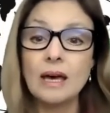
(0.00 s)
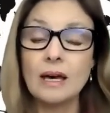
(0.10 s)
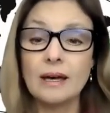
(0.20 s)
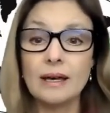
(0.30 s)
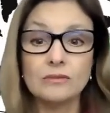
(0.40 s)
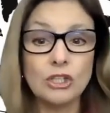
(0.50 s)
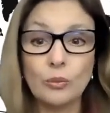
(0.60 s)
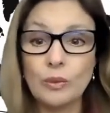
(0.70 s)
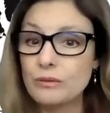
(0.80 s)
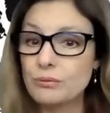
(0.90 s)
uh, you know,
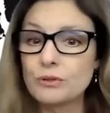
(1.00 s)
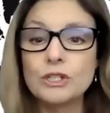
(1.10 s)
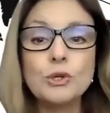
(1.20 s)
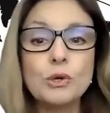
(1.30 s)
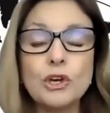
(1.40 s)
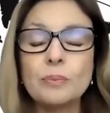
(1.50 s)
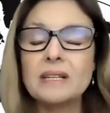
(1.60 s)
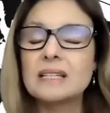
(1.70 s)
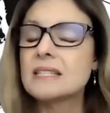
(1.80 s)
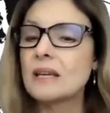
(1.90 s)
we threw the doors open
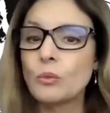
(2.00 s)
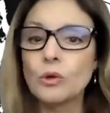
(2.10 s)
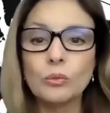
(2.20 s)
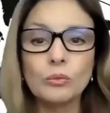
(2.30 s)
and said, "Well,